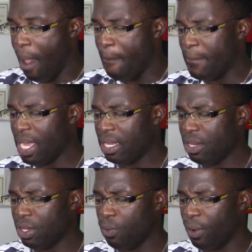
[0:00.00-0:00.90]

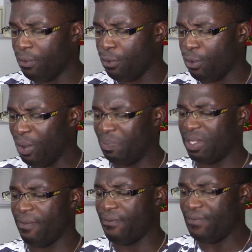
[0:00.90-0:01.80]
Man with
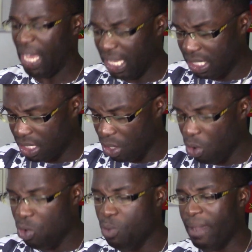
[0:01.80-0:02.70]
ripped face.
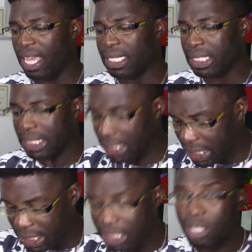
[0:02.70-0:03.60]
Oh my
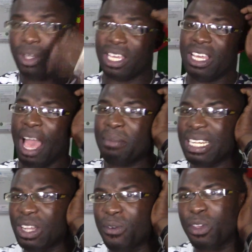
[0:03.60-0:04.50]
gosh. Okay, I'm
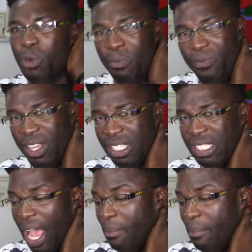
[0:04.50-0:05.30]
gonna go with the ripped face.